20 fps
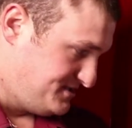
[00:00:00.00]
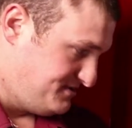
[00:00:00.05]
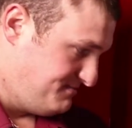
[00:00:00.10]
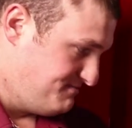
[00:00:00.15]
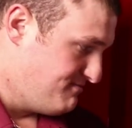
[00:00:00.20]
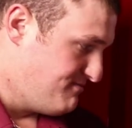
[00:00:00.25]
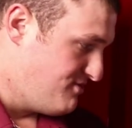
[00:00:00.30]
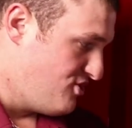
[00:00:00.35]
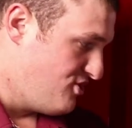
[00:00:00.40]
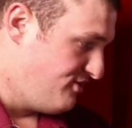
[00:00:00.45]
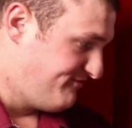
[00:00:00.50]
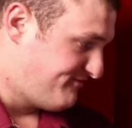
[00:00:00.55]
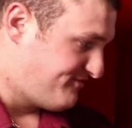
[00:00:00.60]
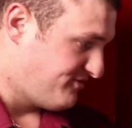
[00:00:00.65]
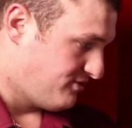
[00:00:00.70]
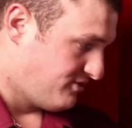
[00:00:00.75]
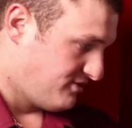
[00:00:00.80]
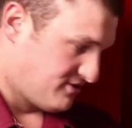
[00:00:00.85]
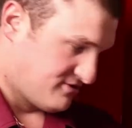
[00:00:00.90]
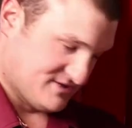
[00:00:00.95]
moved
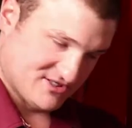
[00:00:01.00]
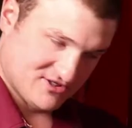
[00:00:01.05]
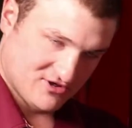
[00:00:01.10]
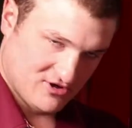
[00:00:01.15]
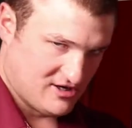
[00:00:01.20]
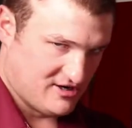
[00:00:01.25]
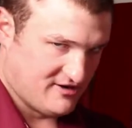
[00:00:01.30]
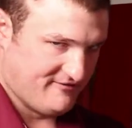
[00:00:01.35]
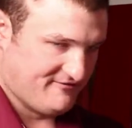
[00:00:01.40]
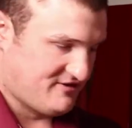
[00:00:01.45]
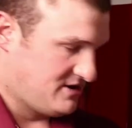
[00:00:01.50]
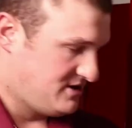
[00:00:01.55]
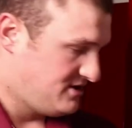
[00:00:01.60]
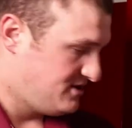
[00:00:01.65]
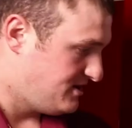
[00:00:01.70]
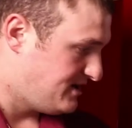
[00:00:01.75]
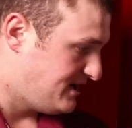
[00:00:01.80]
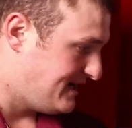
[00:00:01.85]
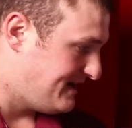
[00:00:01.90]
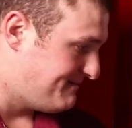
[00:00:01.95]
or resolved.
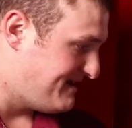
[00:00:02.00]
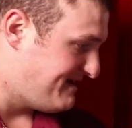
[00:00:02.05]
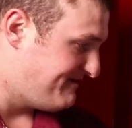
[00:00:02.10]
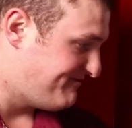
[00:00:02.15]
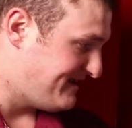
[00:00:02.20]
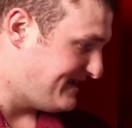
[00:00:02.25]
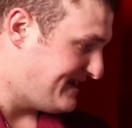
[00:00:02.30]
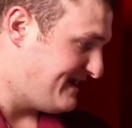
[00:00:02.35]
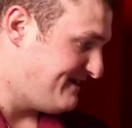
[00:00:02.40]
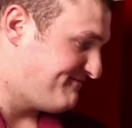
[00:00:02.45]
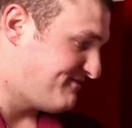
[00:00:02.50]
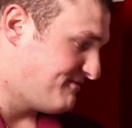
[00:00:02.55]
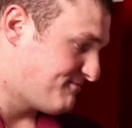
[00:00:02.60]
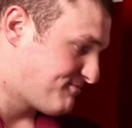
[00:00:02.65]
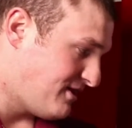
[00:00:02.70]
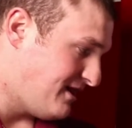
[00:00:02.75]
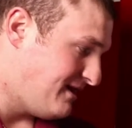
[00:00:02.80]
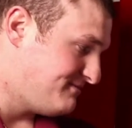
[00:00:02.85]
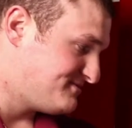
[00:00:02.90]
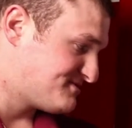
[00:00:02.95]
If the
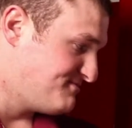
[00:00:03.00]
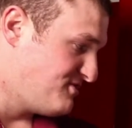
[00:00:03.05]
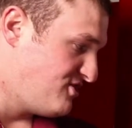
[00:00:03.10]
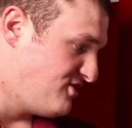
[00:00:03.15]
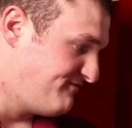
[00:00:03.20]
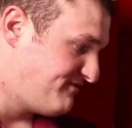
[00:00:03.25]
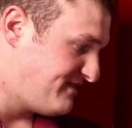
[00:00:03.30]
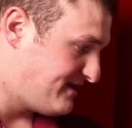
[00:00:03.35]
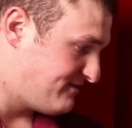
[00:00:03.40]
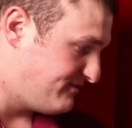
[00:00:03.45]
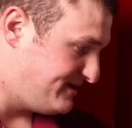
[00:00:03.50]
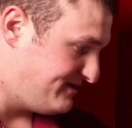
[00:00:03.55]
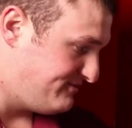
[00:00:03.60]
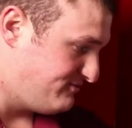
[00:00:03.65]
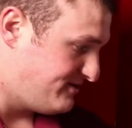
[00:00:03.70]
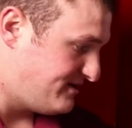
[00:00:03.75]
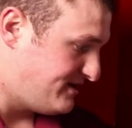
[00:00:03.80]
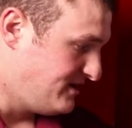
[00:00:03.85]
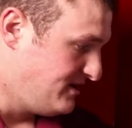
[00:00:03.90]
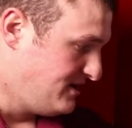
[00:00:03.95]
problem's moved, then we
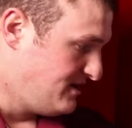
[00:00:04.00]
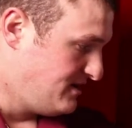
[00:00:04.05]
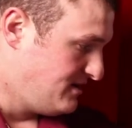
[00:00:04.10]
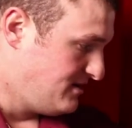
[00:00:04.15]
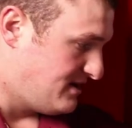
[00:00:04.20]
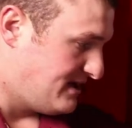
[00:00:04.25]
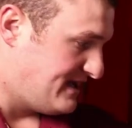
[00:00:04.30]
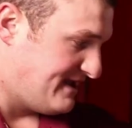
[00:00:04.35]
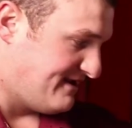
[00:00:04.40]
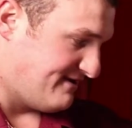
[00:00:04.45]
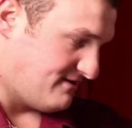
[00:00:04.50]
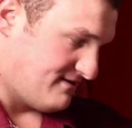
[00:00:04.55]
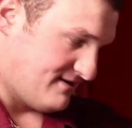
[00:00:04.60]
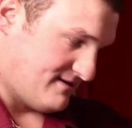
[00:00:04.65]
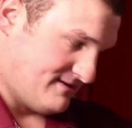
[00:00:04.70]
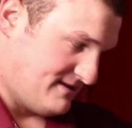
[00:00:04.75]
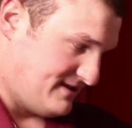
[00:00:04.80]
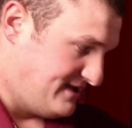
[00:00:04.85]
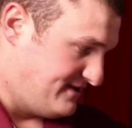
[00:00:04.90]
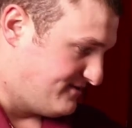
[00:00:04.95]
would
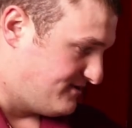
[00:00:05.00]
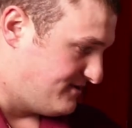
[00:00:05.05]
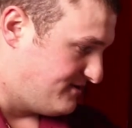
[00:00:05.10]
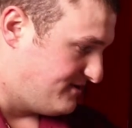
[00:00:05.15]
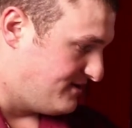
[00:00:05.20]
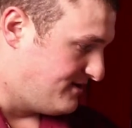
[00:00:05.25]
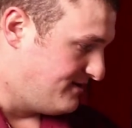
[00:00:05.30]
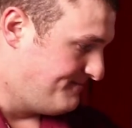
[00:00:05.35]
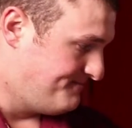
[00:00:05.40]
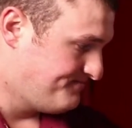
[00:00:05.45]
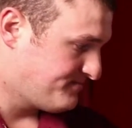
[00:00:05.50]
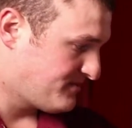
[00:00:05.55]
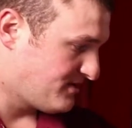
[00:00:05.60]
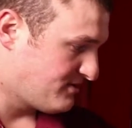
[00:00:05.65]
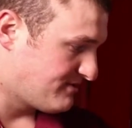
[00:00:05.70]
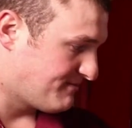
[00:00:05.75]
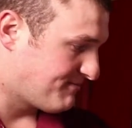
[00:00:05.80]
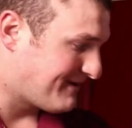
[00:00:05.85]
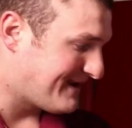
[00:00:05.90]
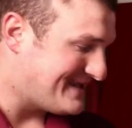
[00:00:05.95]
either
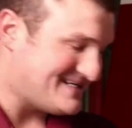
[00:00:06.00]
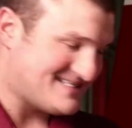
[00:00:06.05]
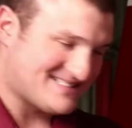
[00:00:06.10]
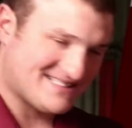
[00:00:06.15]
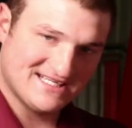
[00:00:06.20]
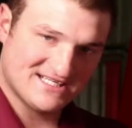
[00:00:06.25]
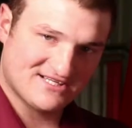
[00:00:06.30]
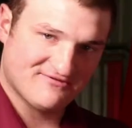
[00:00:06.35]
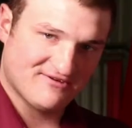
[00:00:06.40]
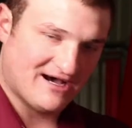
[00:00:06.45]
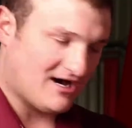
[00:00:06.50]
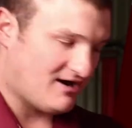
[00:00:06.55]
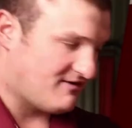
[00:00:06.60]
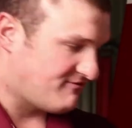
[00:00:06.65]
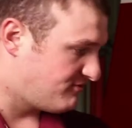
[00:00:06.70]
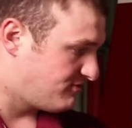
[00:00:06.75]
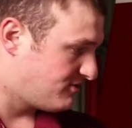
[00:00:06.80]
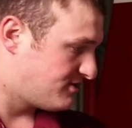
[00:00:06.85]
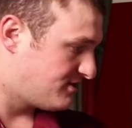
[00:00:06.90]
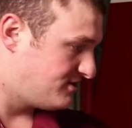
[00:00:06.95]
replace this valve
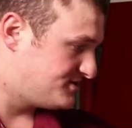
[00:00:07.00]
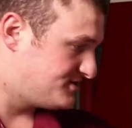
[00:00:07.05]
or